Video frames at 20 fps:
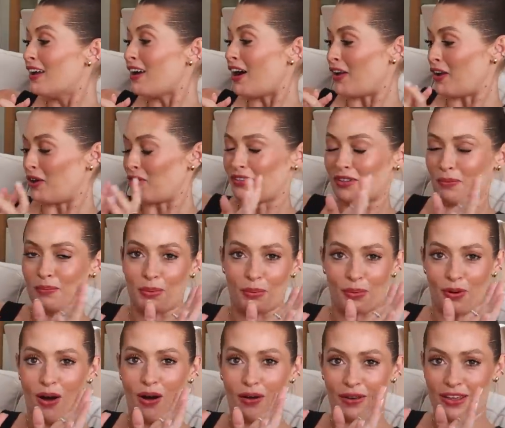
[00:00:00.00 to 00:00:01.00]
I know some people
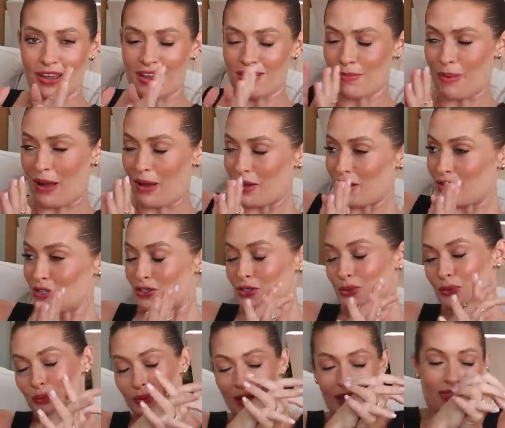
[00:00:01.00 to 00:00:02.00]
can't hear about it at
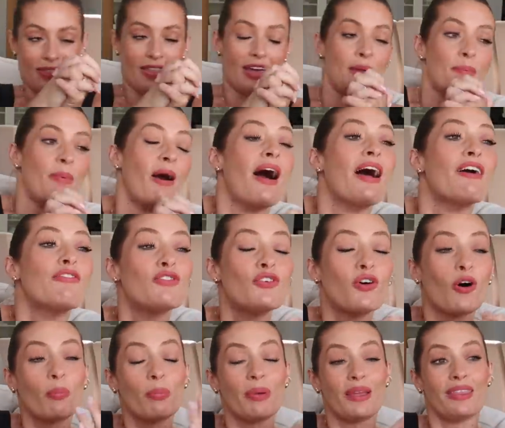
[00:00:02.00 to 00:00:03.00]
all, can they? But I've
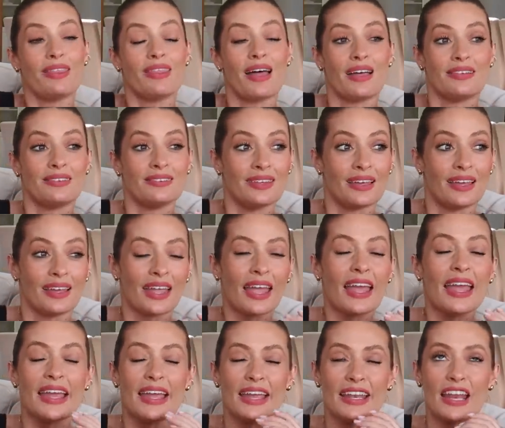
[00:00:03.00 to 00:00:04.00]
not been that sick
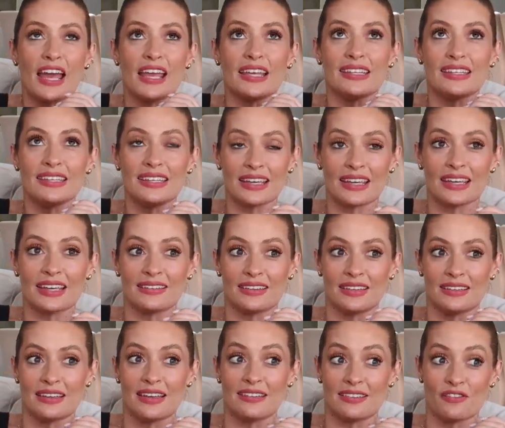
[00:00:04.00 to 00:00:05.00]
in years
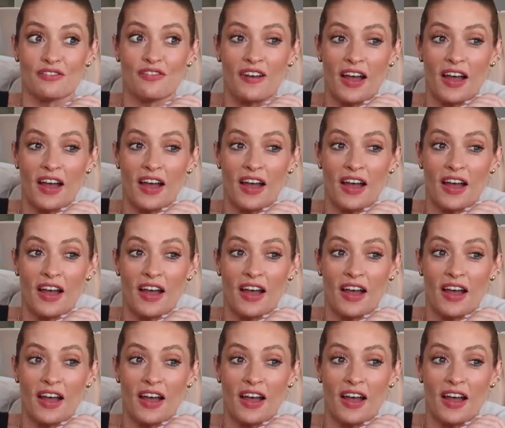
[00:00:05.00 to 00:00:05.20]
and years. In